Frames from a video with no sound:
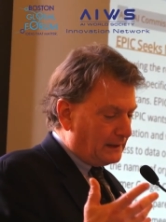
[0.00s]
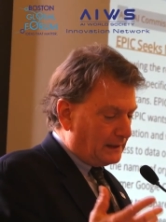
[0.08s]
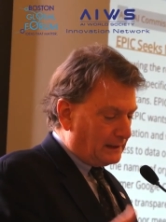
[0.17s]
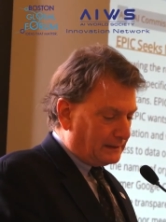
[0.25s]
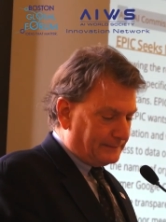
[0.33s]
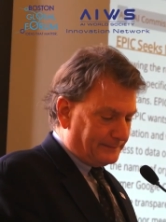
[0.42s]

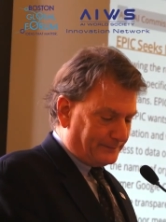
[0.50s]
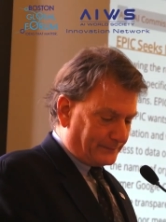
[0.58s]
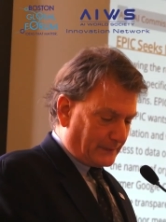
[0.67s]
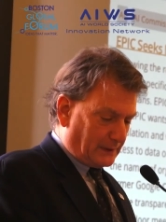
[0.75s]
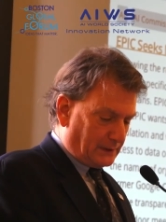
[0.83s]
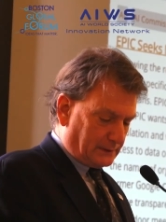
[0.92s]

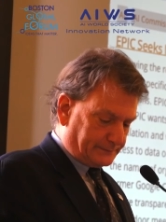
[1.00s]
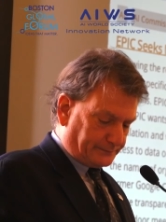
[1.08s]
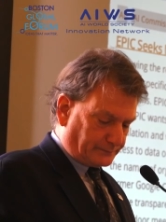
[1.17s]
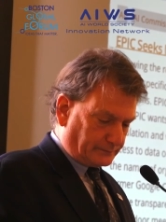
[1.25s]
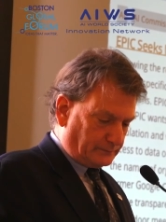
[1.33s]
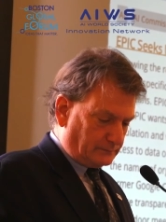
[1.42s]
Um,
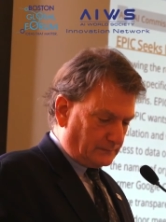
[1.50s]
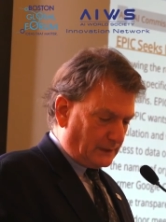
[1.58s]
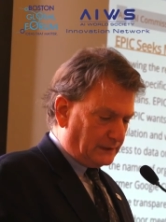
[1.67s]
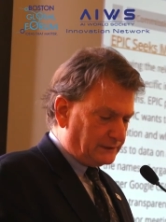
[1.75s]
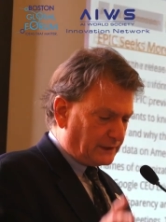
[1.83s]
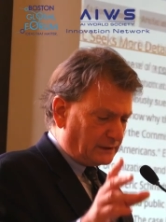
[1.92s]

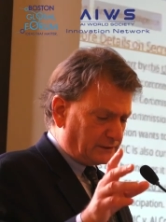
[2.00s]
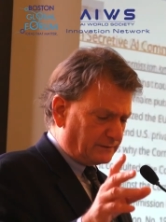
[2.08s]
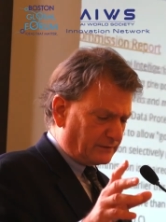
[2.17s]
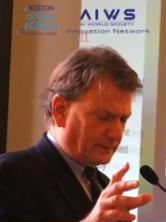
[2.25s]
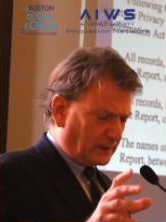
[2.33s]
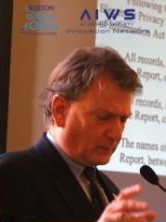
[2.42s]
it's also
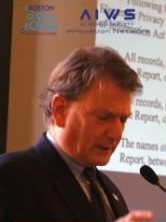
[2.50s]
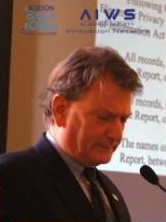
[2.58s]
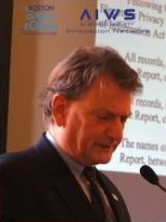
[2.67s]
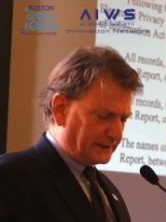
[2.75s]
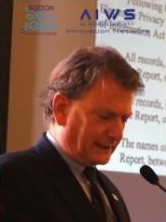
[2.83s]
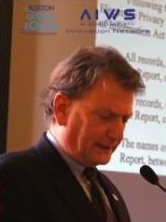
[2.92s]
from our
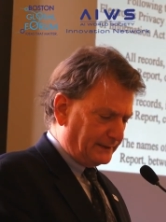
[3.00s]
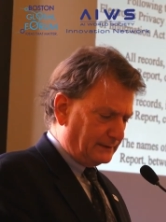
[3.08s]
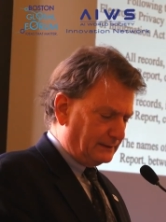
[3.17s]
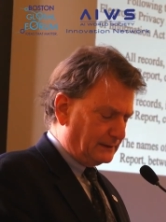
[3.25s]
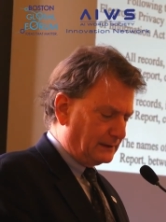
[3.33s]
website.